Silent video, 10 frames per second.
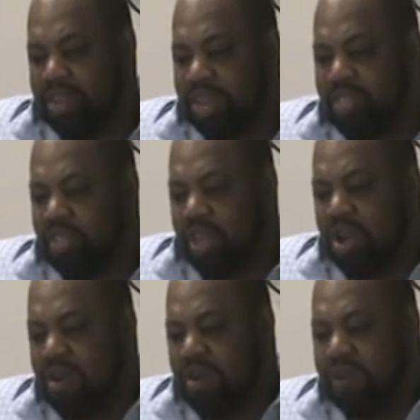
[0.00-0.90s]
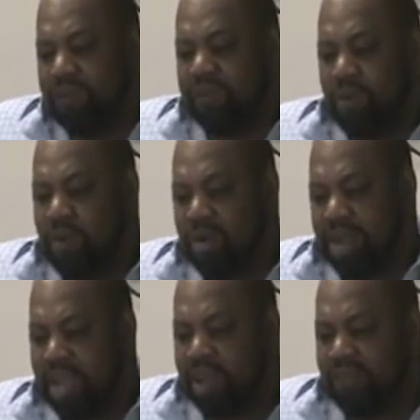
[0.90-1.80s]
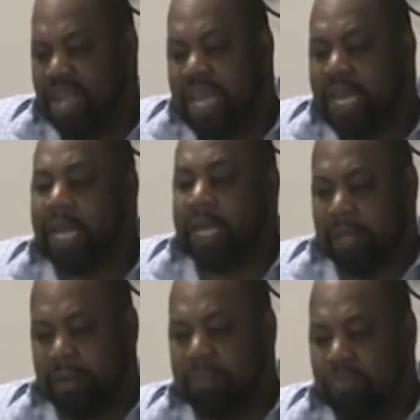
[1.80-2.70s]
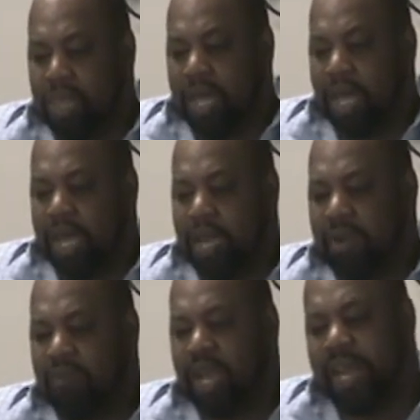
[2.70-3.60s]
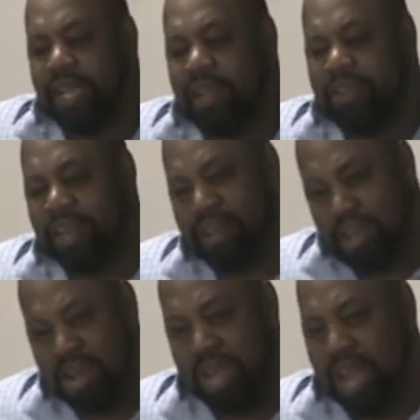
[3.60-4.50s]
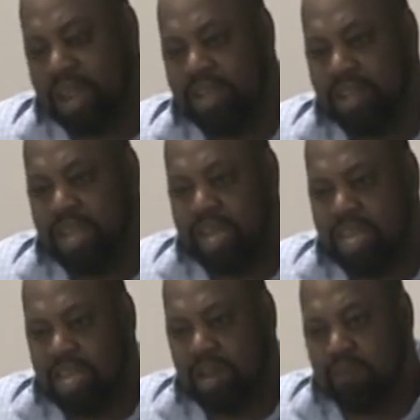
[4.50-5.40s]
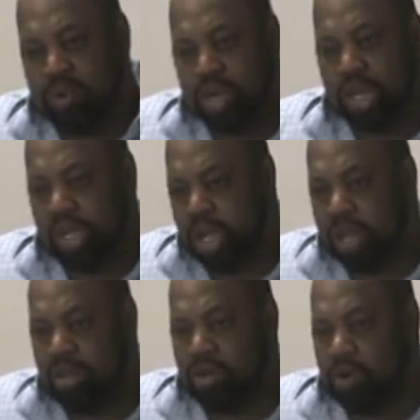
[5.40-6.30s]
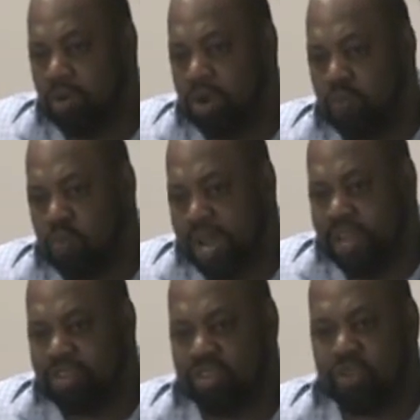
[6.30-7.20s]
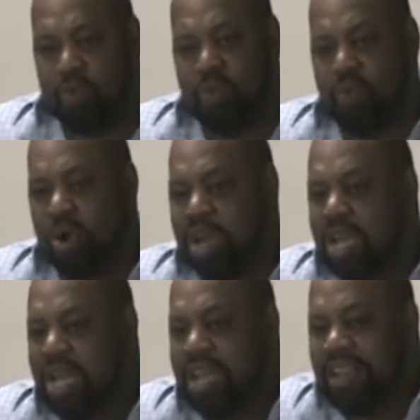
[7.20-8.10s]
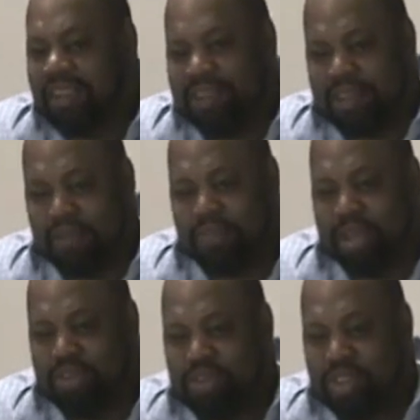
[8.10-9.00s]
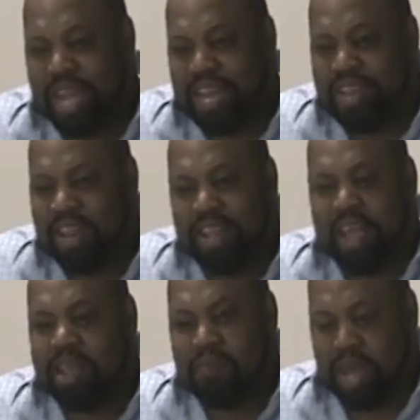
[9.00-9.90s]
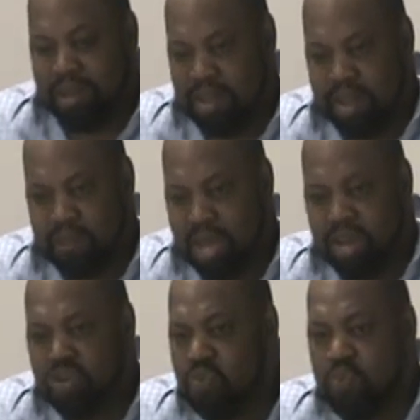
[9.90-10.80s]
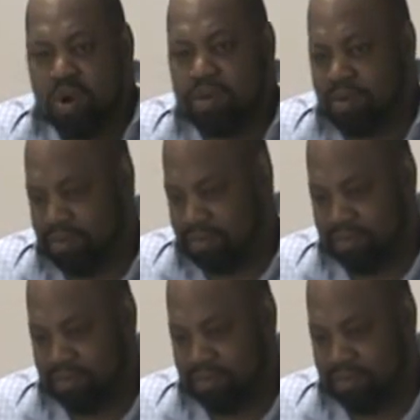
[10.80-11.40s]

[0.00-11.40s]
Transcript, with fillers: It says, therefore, if any, and I'm glad he said any, I'm glad he didn't put a color or a race or something to that. He said any man, any man in the world.